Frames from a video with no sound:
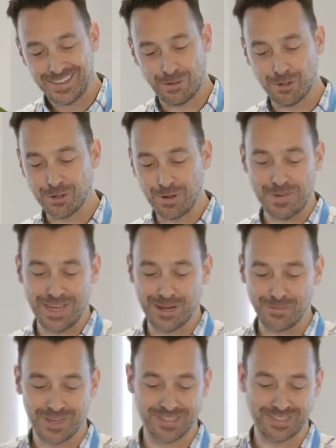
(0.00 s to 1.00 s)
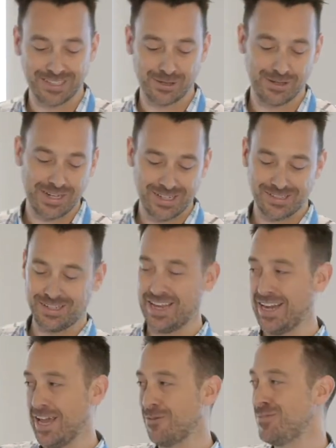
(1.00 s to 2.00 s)
They want to quit piano because they don't
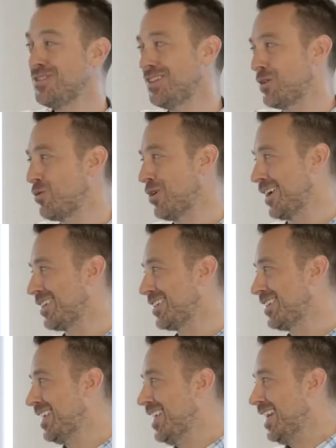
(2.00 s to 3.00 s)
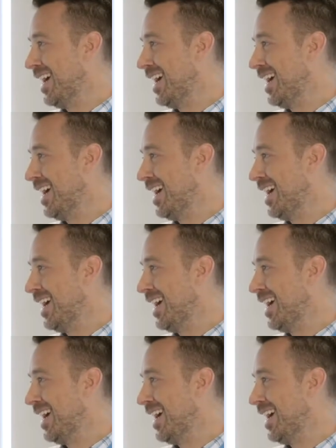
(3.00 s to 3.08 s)
understand how music works.